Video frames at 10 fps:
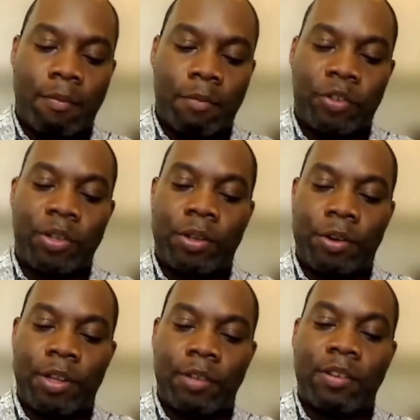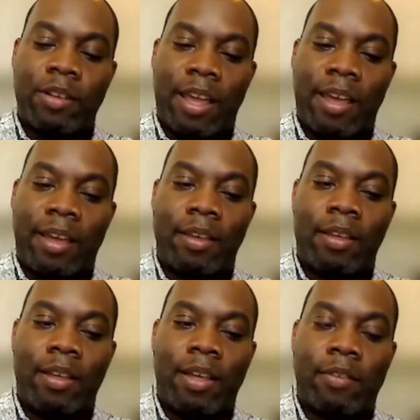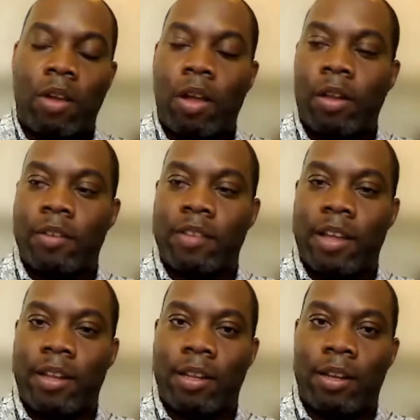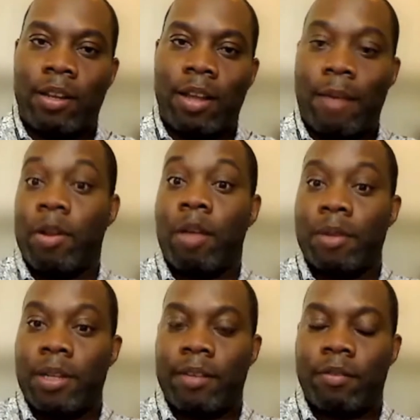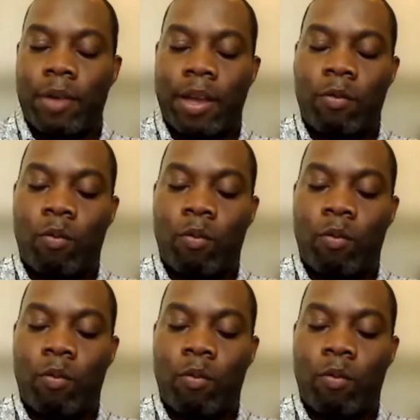machine learning today is understanding anomalies, right?